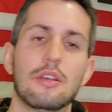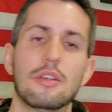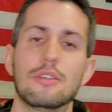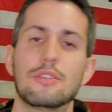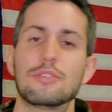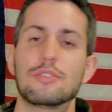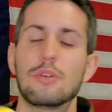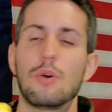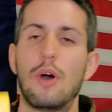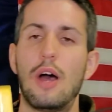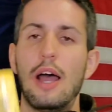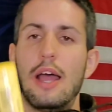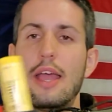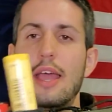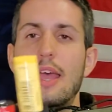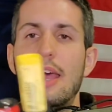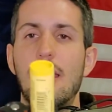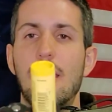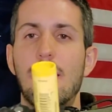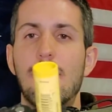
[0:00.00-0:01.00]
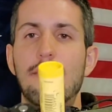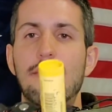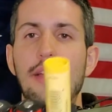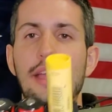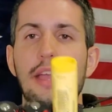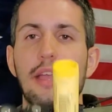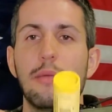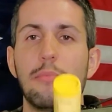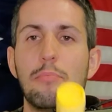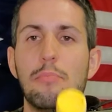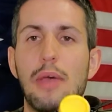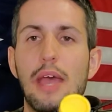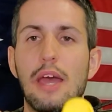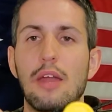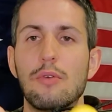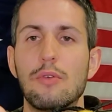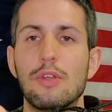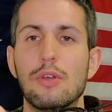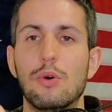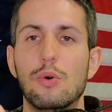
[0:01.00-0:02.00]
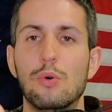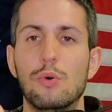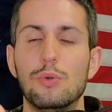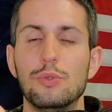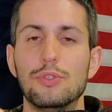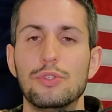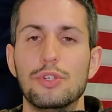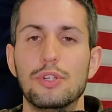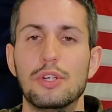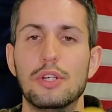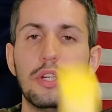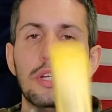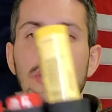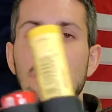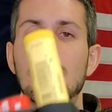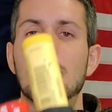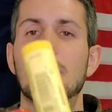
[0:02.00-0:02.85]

So I have a battery holder.